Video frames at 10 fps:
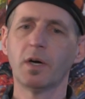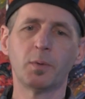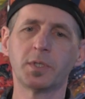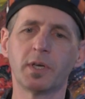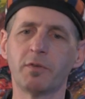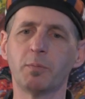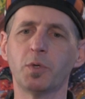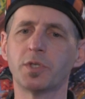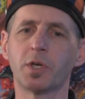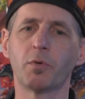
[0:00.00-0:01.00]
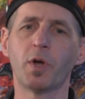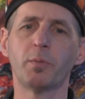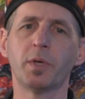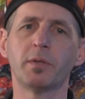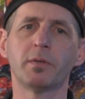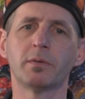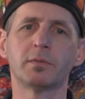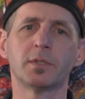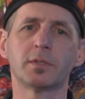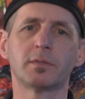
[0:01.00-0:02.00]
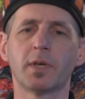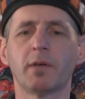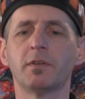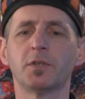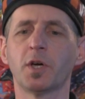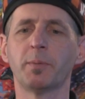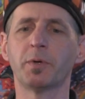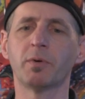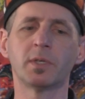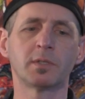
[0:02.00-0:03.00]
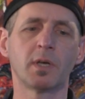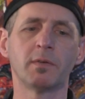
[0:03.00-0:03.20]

always having music around me, you know, just having time to rest,